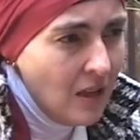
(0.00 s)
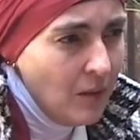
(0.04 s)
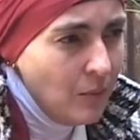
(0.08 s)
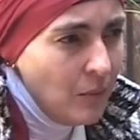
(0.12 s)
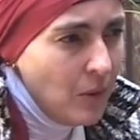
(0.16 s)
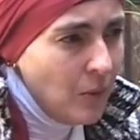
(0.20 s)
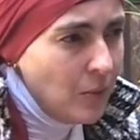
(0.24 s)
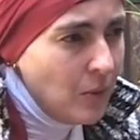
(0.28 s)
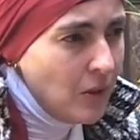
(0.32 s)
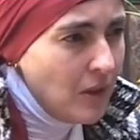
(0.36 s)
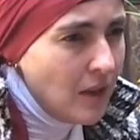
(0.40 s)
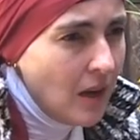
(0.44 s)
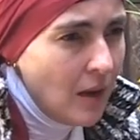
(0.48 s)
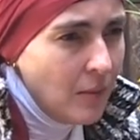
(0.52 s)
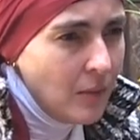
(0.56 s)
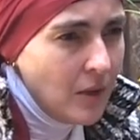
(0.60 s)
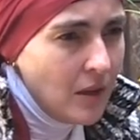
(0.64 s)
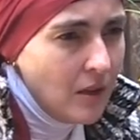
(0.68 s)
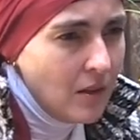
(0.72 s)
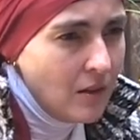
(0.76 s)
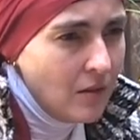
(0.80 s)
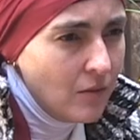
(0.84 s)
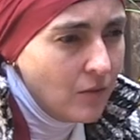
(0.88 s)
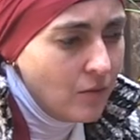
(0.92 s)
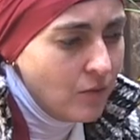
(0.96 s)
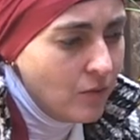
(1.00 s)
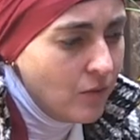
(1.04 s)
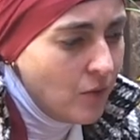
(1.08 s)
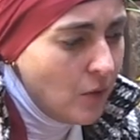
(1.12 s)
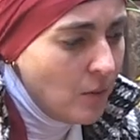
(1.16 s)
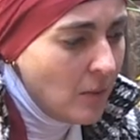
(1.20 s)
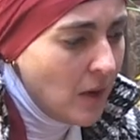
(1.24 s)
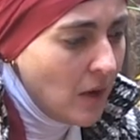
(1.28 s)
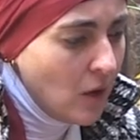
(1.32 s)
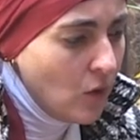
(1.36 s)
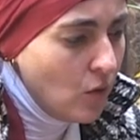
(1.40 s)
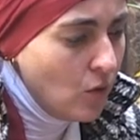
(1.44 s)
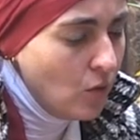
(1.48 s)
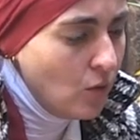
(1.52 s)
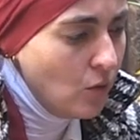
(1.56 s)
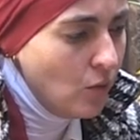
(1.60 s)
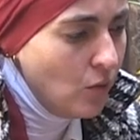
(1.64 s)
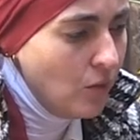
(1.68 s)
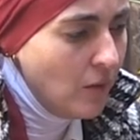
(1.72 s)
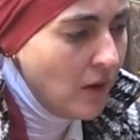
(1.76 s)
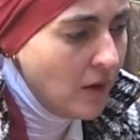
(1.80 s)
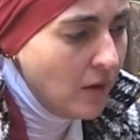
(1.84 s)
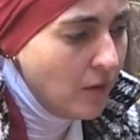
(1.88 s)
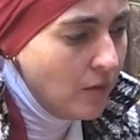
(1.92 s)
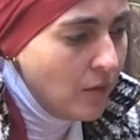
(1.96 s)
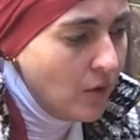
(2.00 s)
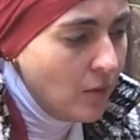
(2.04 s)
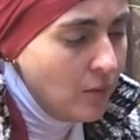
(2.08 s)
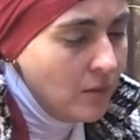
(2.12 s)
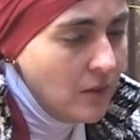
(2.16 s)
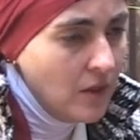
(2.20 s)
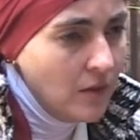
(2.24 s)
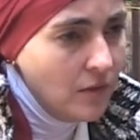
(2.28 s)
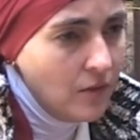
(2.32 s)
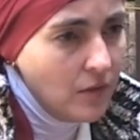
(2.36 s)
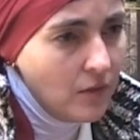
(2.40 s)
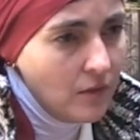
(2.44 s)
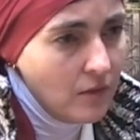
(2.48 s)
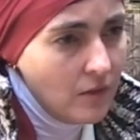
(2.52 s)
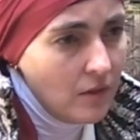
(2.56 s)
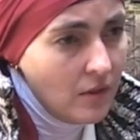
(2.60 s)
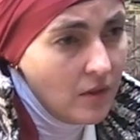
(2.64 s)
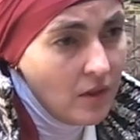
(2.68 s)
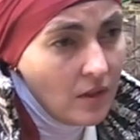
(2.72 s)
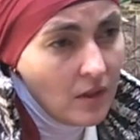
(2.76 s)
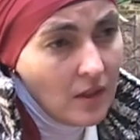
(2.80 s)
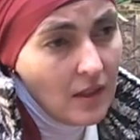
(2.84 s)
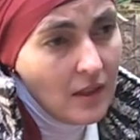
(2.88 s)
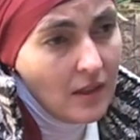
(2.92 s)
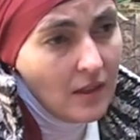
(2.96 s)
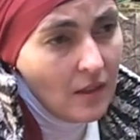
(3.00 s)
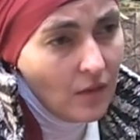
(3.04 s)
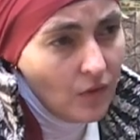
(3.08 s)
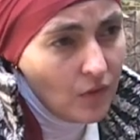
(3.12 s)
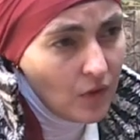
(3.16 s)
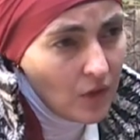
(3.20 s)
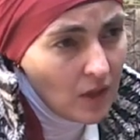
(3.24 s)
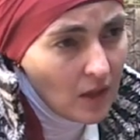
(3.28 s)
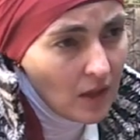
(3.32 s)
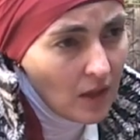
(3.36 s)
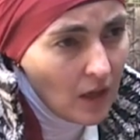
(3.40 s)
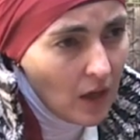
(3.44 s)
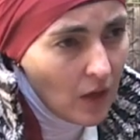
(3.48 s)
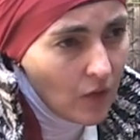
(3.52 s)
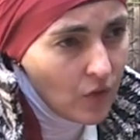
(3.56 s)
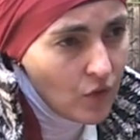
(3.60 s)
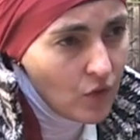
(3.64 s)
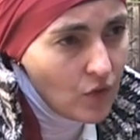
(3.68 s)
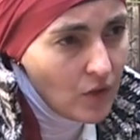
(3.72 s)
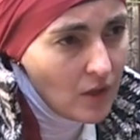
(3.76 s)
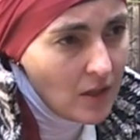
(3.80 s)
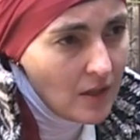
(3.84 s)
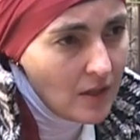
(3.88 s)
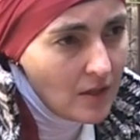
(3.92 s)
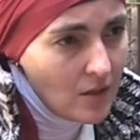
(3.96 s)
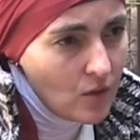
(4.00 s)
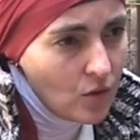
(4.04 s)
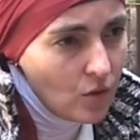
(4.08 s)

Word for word: People coming from my crew were from different, certain different countries.